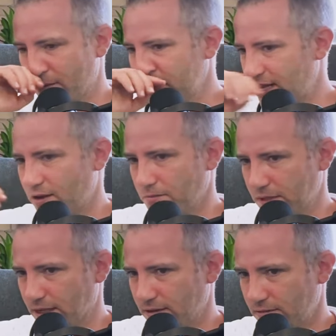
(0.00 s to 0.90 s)
to help
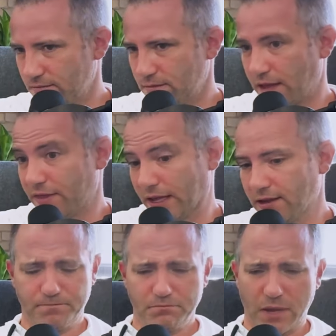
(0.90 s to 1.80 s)
me, I think.
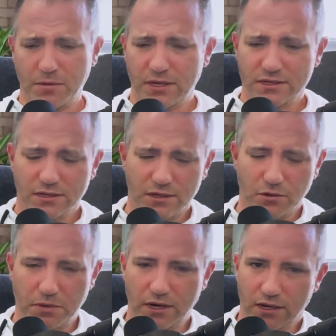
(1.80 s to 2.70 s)
Maybe that's a little
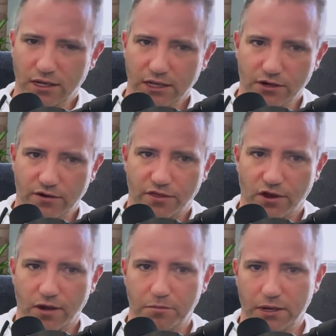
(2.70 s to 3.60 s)
bit unclear
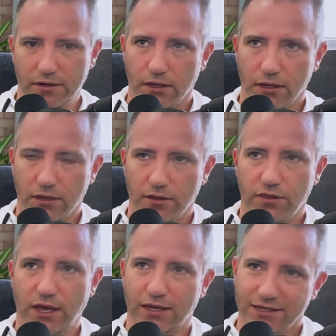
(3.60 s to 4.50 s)
thought, but
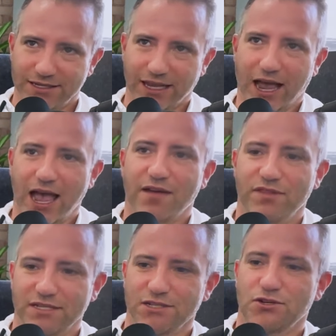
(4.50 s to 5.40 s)
that, it's like I have
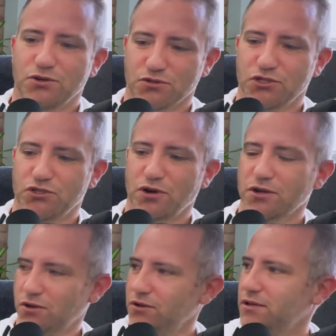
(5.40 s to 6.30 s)
this internal
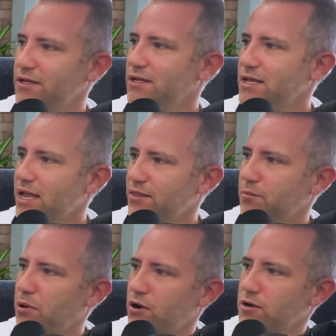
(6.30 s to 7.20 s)
struggle. And mm-hmm.
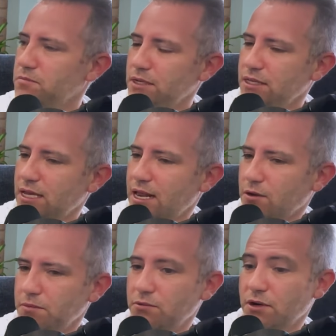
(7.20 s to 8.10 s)
the part of me that
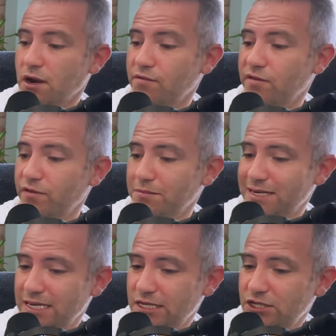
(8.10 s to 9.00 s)
helped me recover from
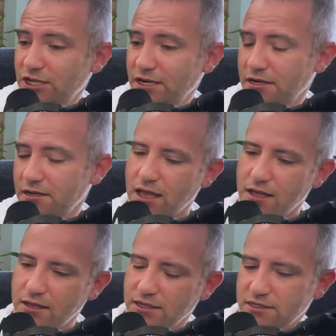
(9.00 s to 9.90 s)
addiction,
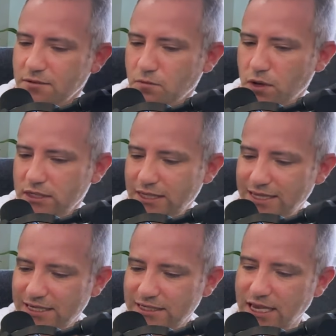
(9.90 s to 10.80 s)
in some ways, in
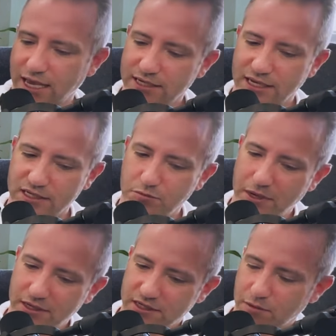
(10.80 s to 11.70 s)
this case, has
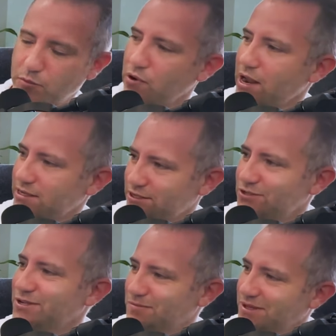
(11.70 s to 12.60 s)
been suppressed or
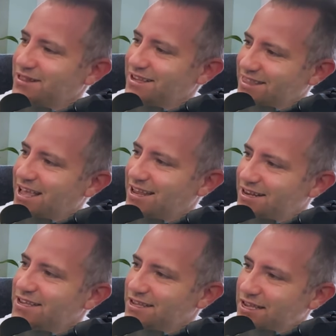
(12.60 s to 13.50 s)
something like that.
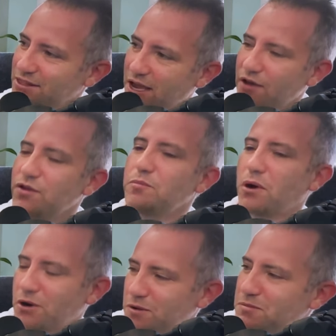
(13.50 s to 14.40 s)
And the other
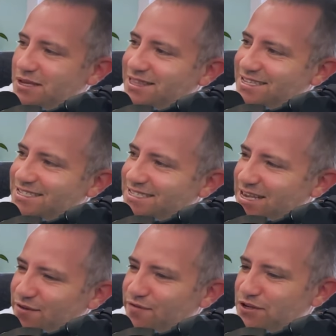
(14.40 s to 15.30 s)
part of me that's
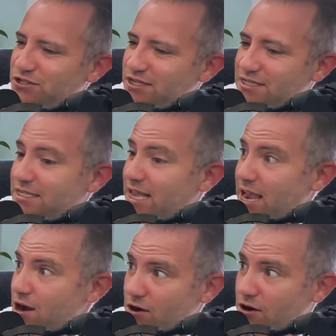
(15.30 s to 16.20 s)
selfish and
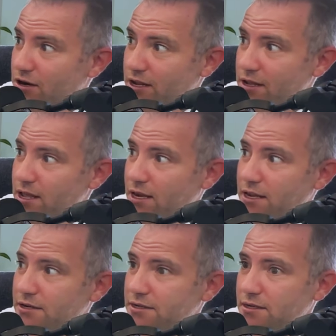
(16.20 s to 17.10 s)
scared
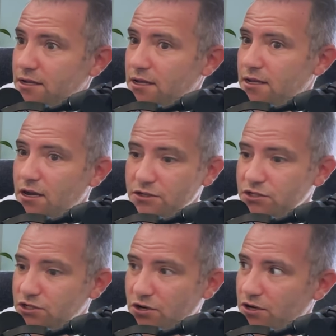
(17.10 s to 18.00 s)
and
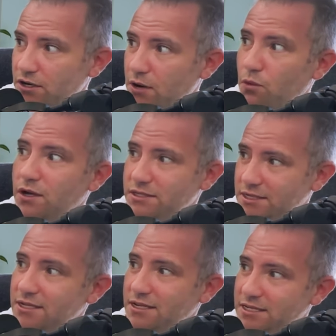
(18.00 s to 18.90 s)
uncertain and wants
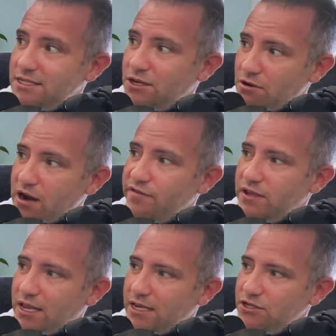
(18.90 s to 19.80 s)
instant
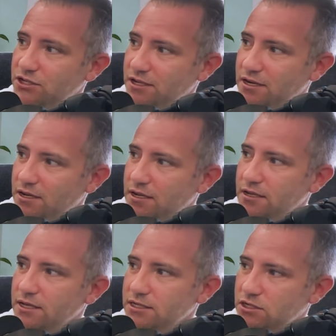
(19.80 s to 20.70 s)
gratification
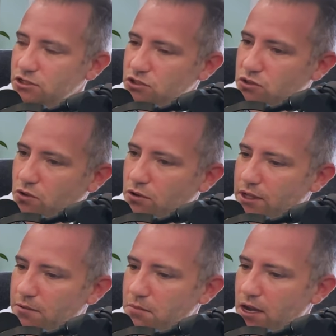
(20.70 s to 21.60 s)
is
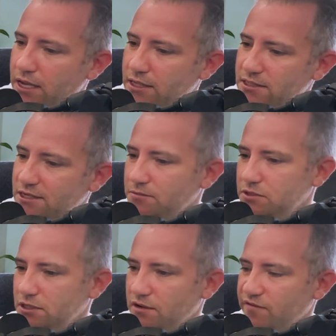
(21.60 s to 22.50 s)
controlling my
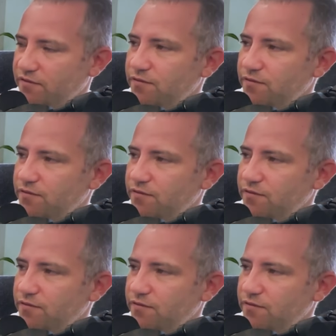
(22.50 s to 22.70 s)
consumption of